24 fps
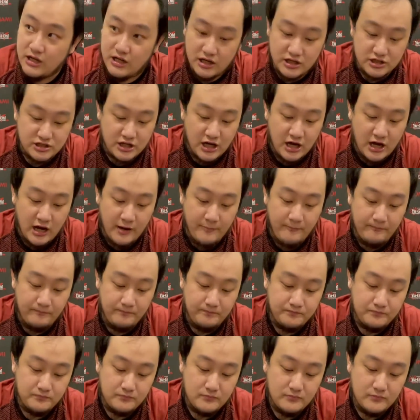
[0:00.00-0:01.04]
Because
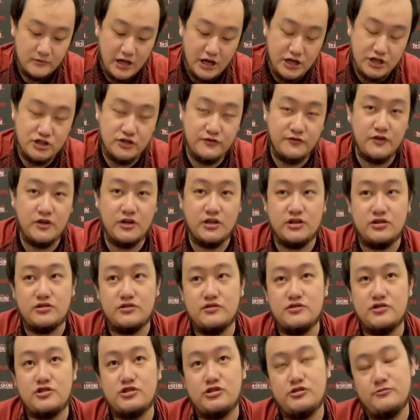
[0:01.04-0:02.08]
issue for
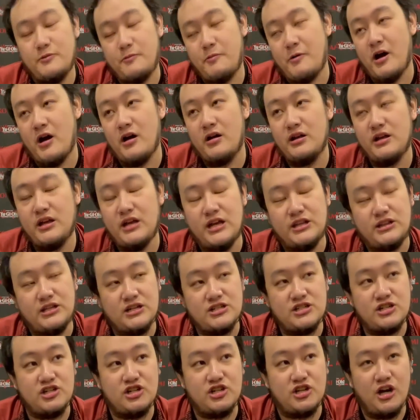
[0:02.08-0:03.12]
Super Party, it
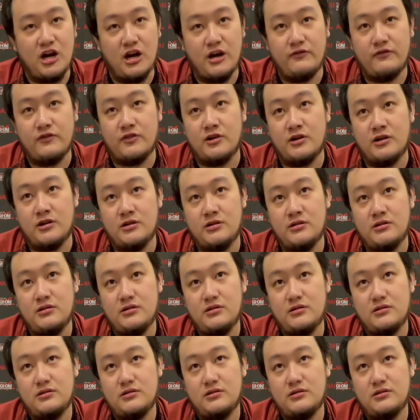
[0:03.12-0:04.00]
doesn't cover